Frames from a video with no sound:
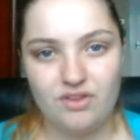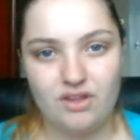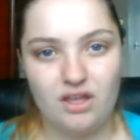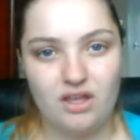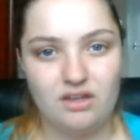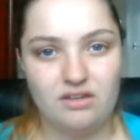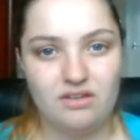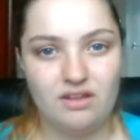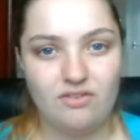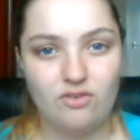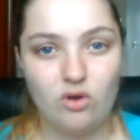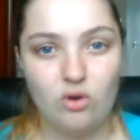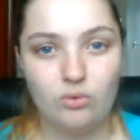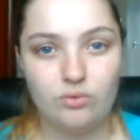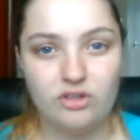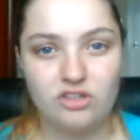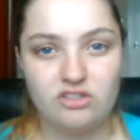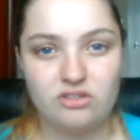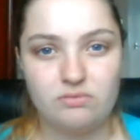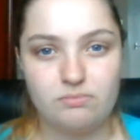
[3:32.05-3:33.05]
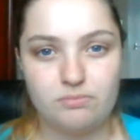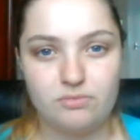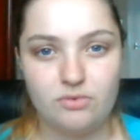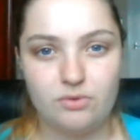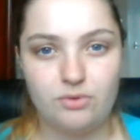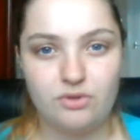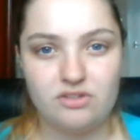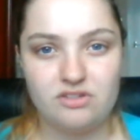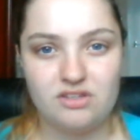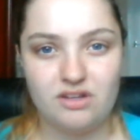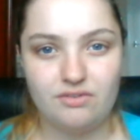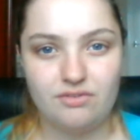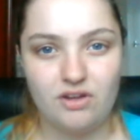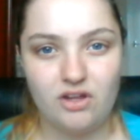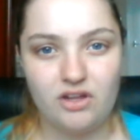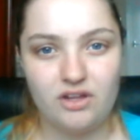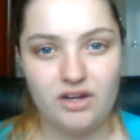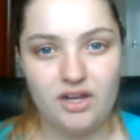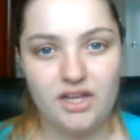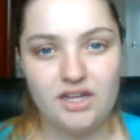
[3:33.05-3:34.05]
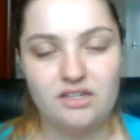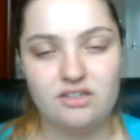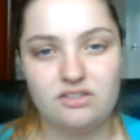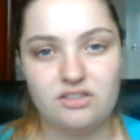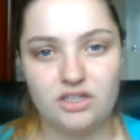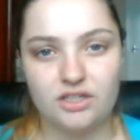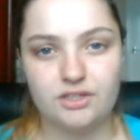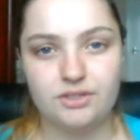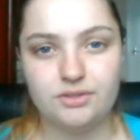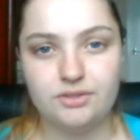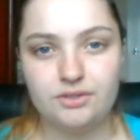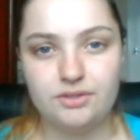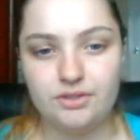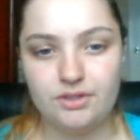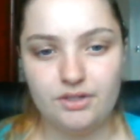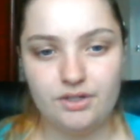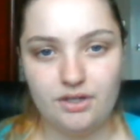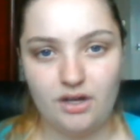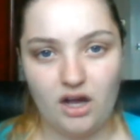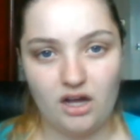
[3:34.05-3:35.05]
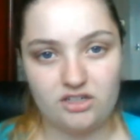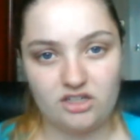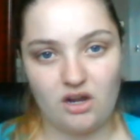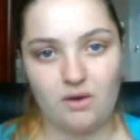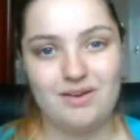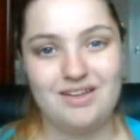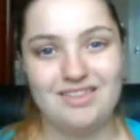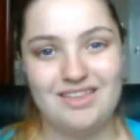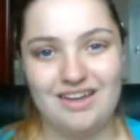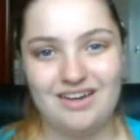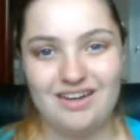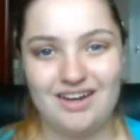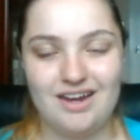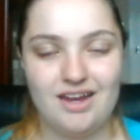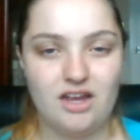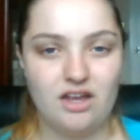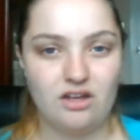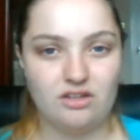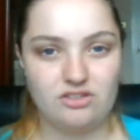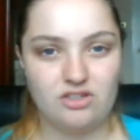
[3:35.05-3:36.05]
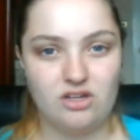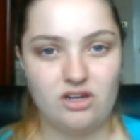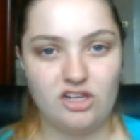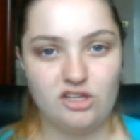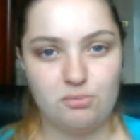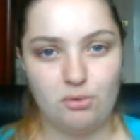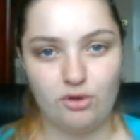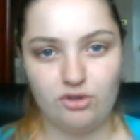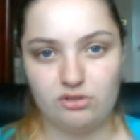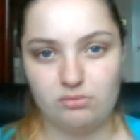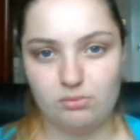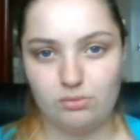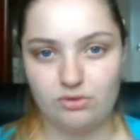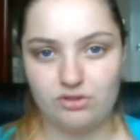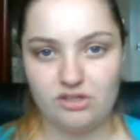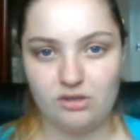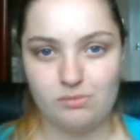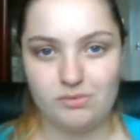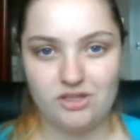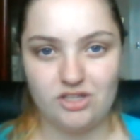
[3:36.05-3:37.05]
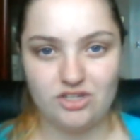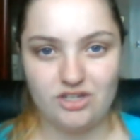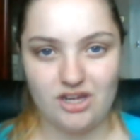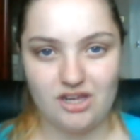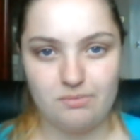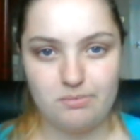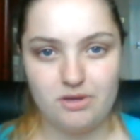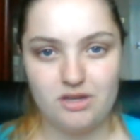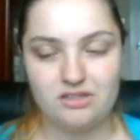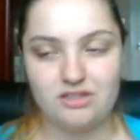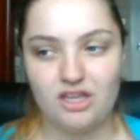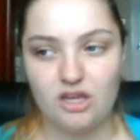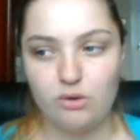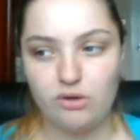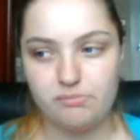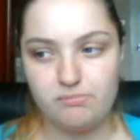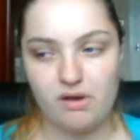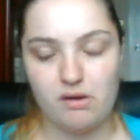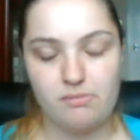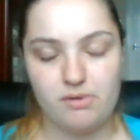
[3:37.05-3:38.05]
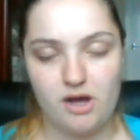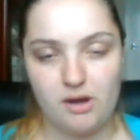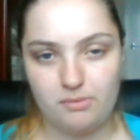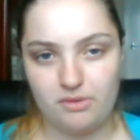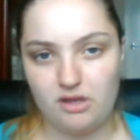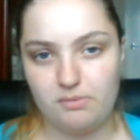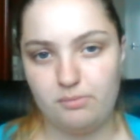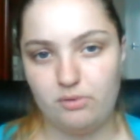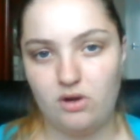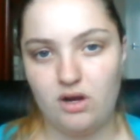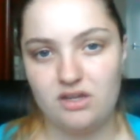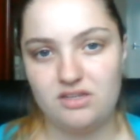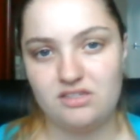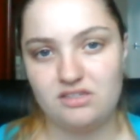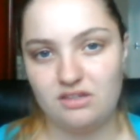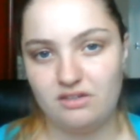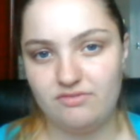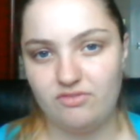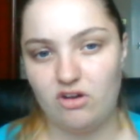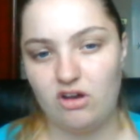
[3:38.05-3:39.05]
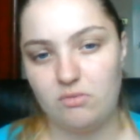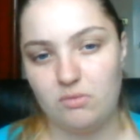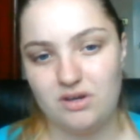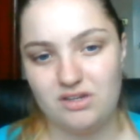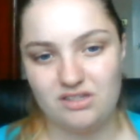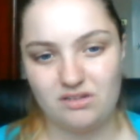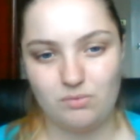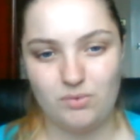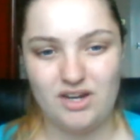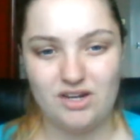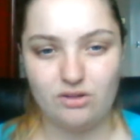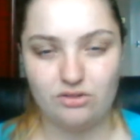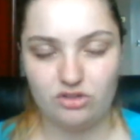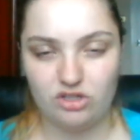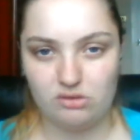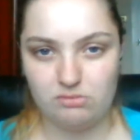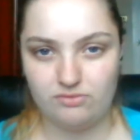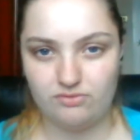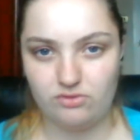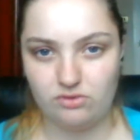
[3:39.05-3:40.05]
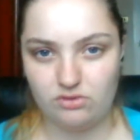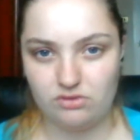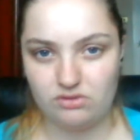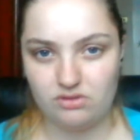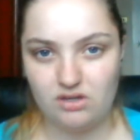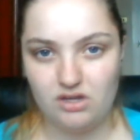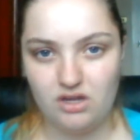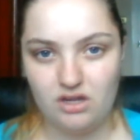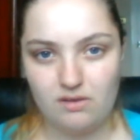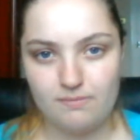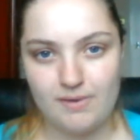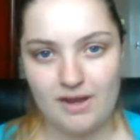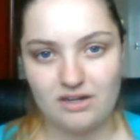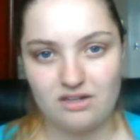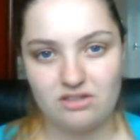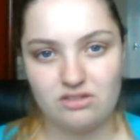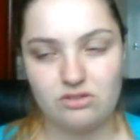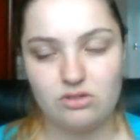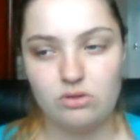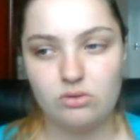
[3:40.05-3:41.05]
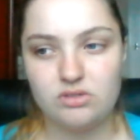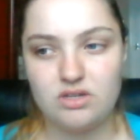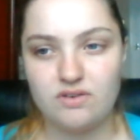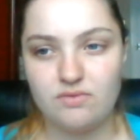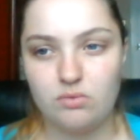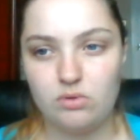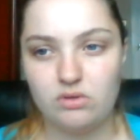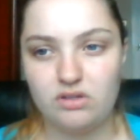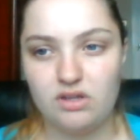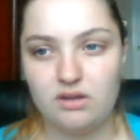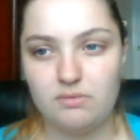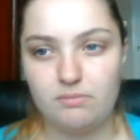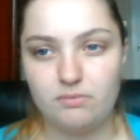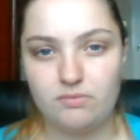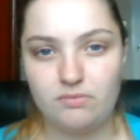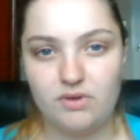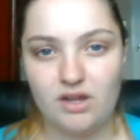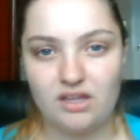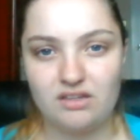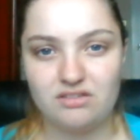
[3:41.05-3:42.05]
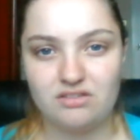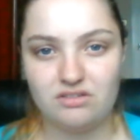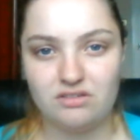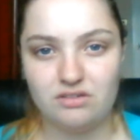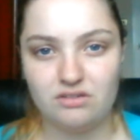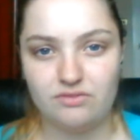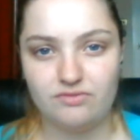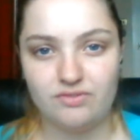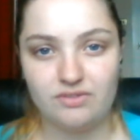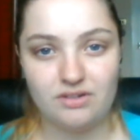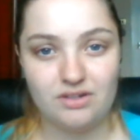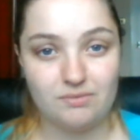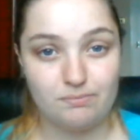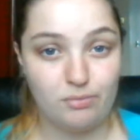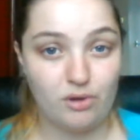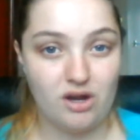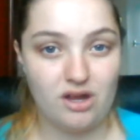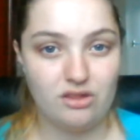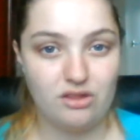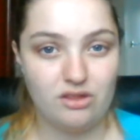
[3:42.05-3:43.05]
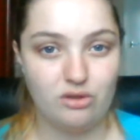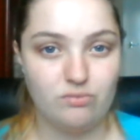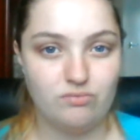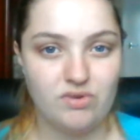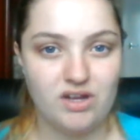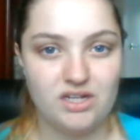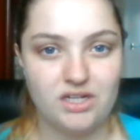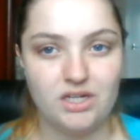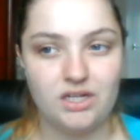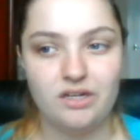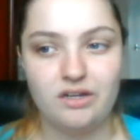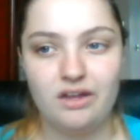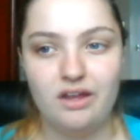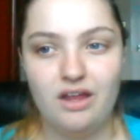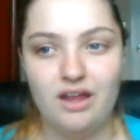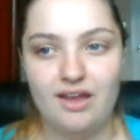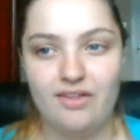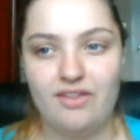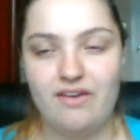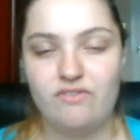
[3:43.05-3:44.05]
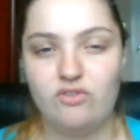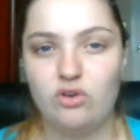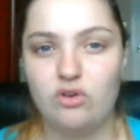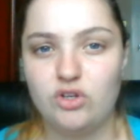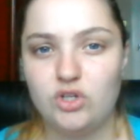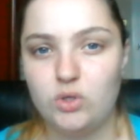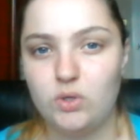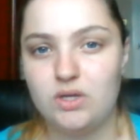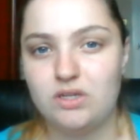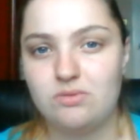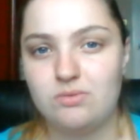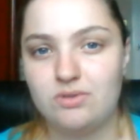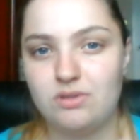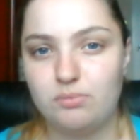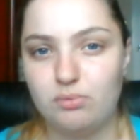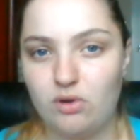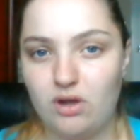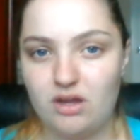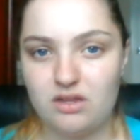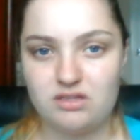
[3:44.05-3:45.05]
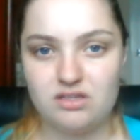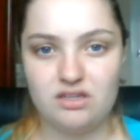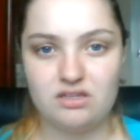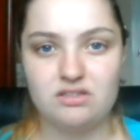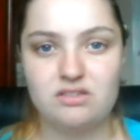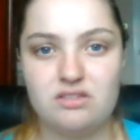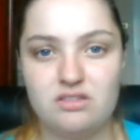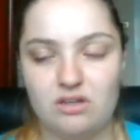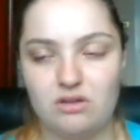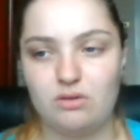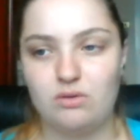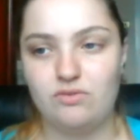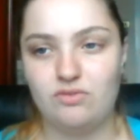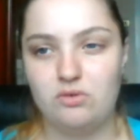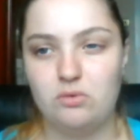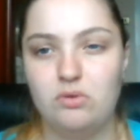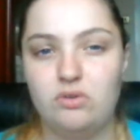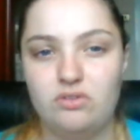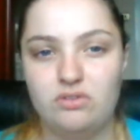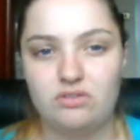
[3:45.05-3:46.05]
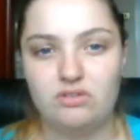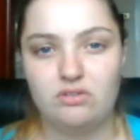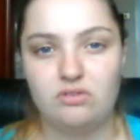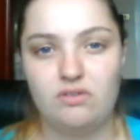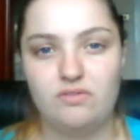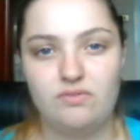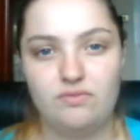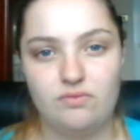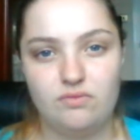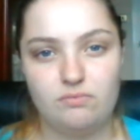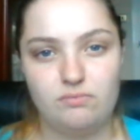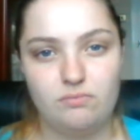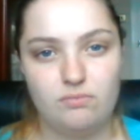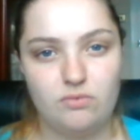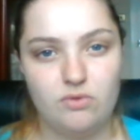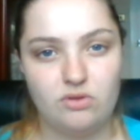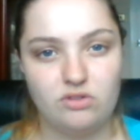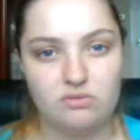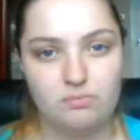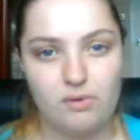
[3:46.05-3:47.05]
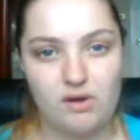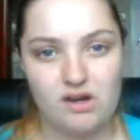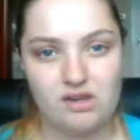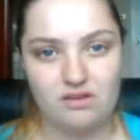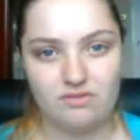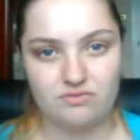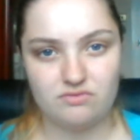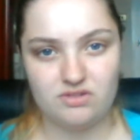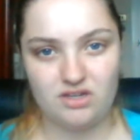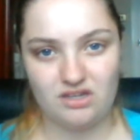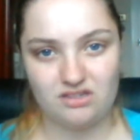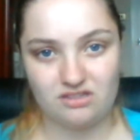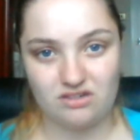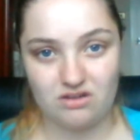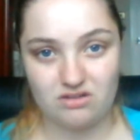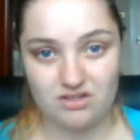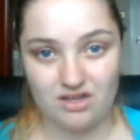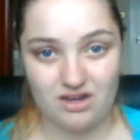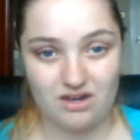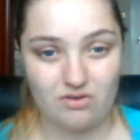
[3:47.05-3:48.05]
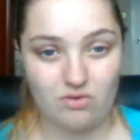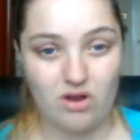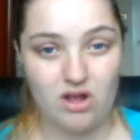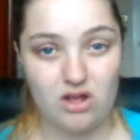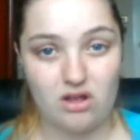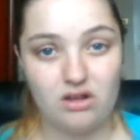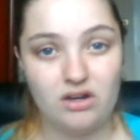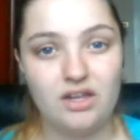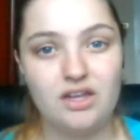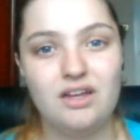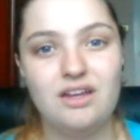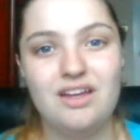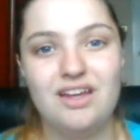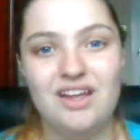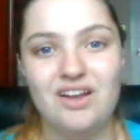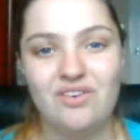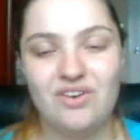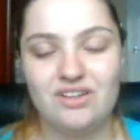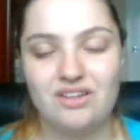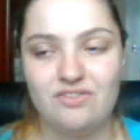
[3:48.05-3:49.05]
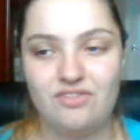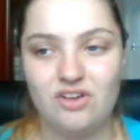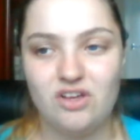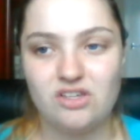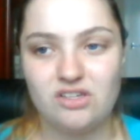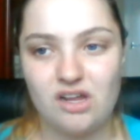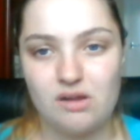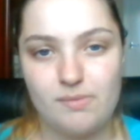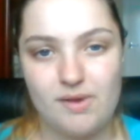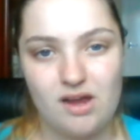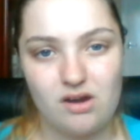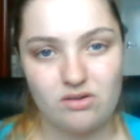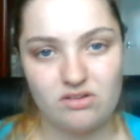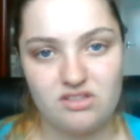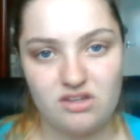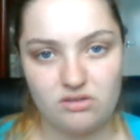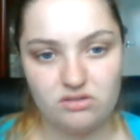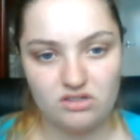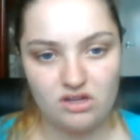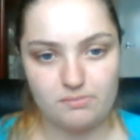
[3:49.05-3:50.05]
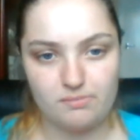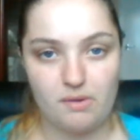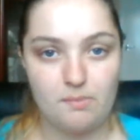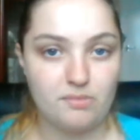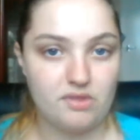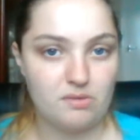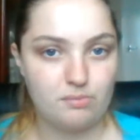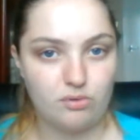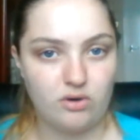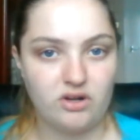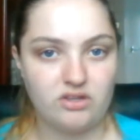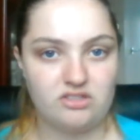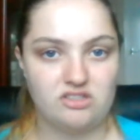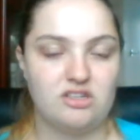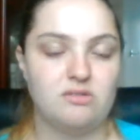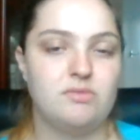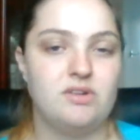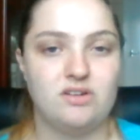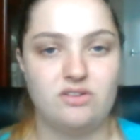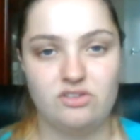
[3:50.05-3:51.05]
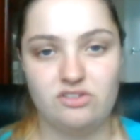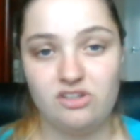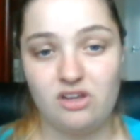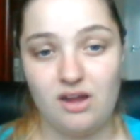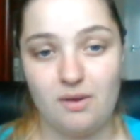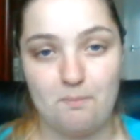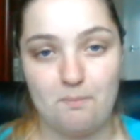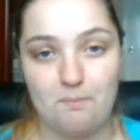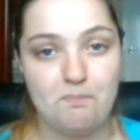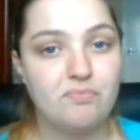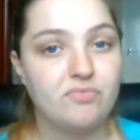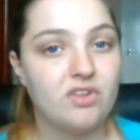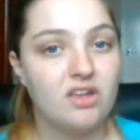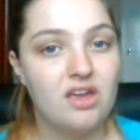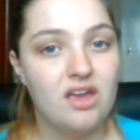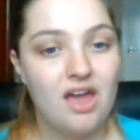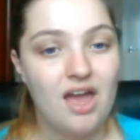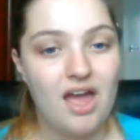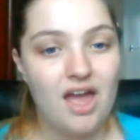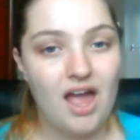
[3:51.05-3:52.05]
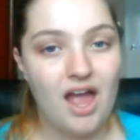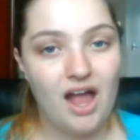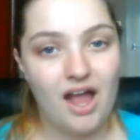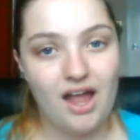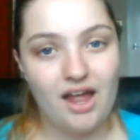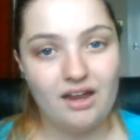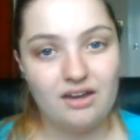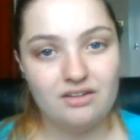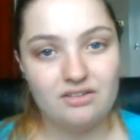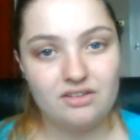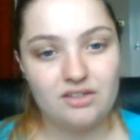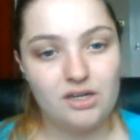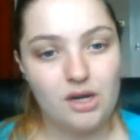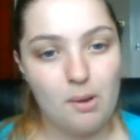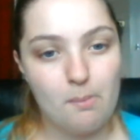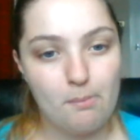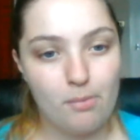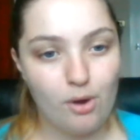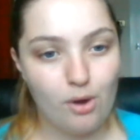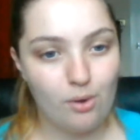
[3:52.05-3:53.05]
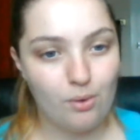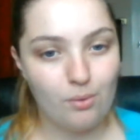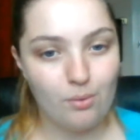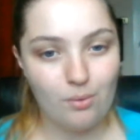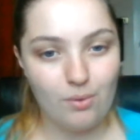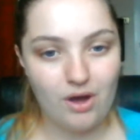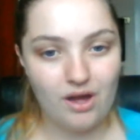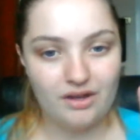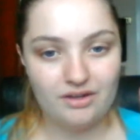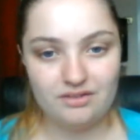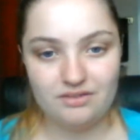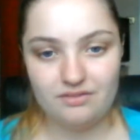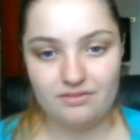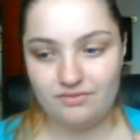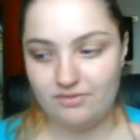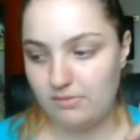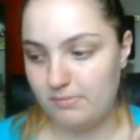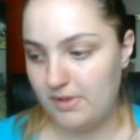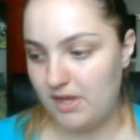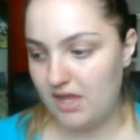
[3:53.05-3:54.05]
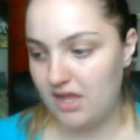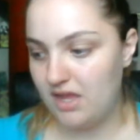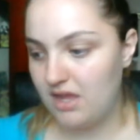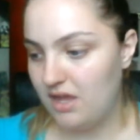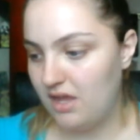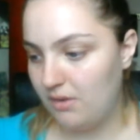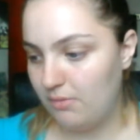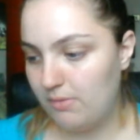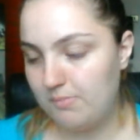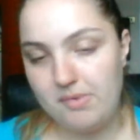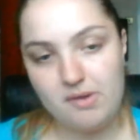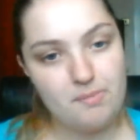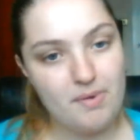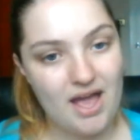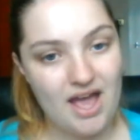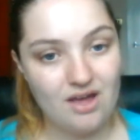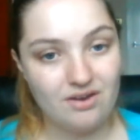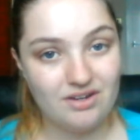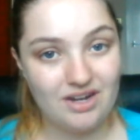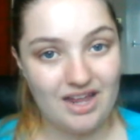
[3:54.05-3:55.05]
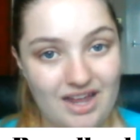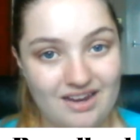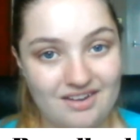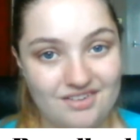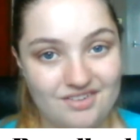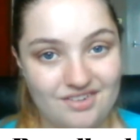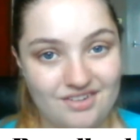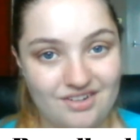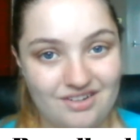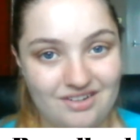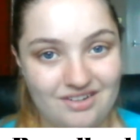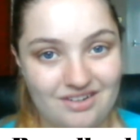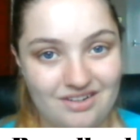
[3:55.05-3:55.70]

and they've got all this, all this stuff early, so I'd go in there and get it as early as possible because it would be the cheapest. They always bump up their prices, I find, when it's a week or two before back to school, because everyone then has to buy them ready and they haven't got a choice with the prices. So if you want, so if you want to buy anything from Tesco's, get it quite early when they first come out, because they'll start bumping their prices up nearer the time. And number one for me would be Poundland.